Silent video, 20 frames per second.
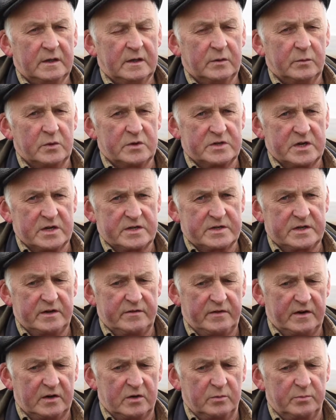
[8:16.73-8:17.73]
was asked if
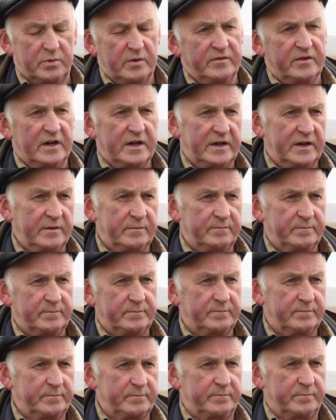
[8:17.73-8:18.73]
he could provide
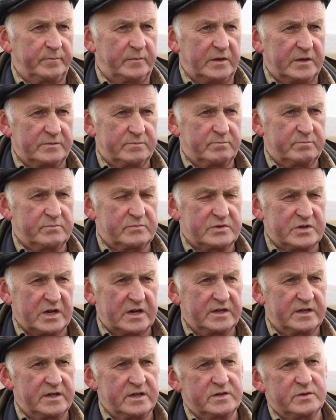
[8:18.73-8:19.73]
the
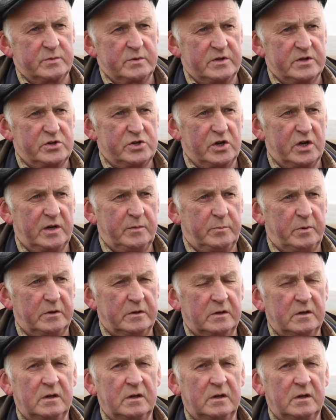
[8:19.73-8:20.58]
scientists with the sheep